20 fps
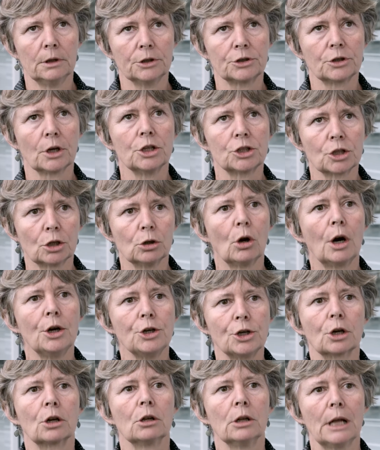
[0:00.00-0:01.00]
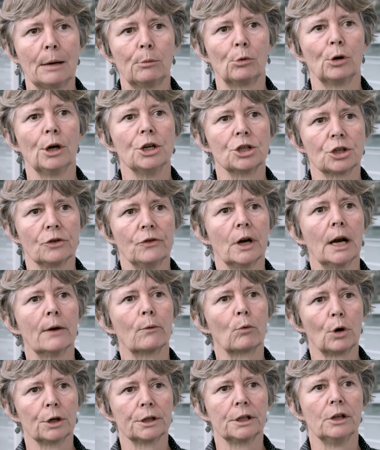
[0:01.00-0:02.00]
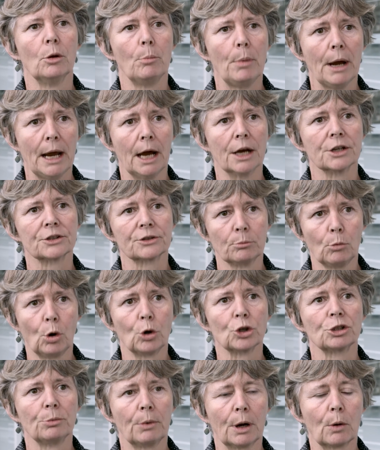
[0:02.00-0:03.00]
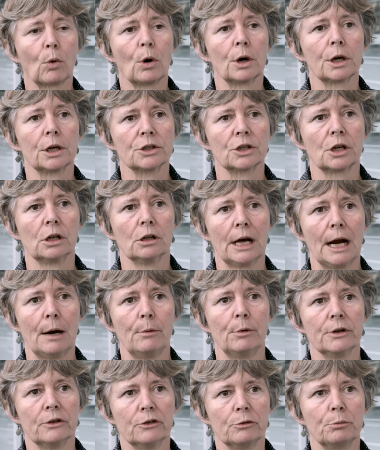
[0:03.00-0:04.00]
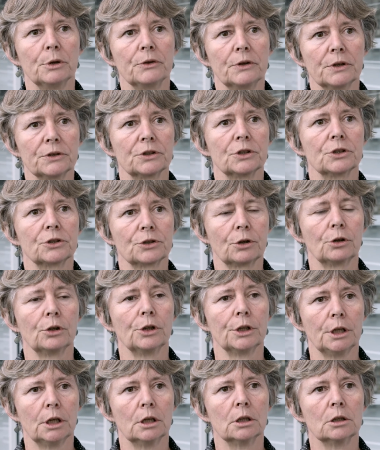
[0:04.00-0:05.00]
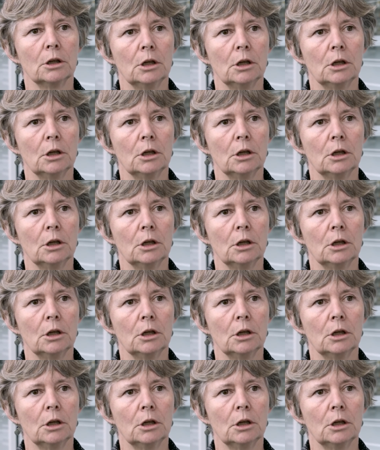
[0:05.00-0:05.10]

It's, it's a larger collaboration than I've worked in the past. Most of my work is collaborative, but this is certainly a,